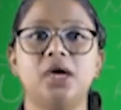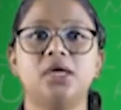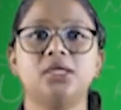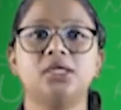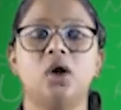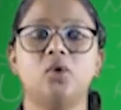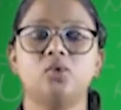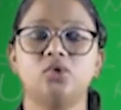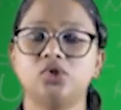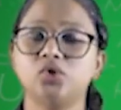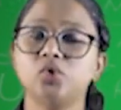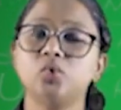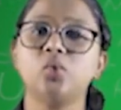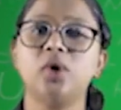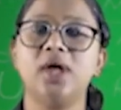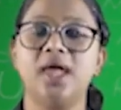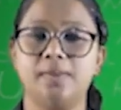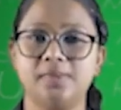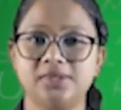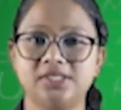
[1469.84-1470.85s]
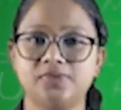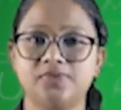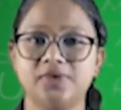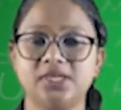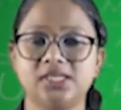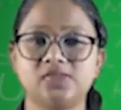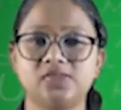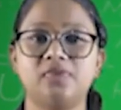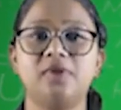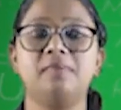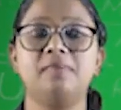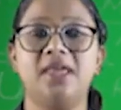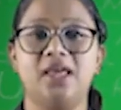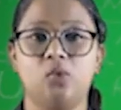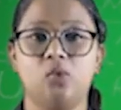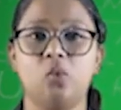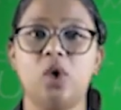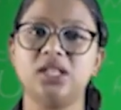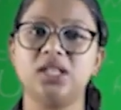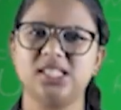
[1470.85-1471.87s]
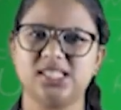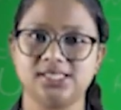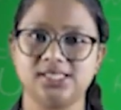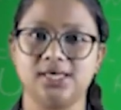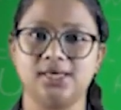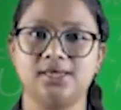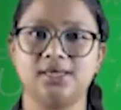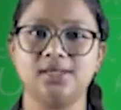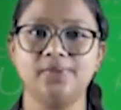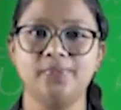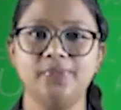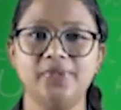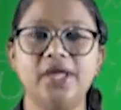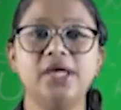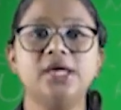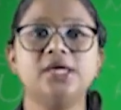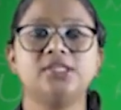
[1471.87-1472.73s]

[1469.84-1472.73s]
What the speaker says: Now two hemispheres will make one circle,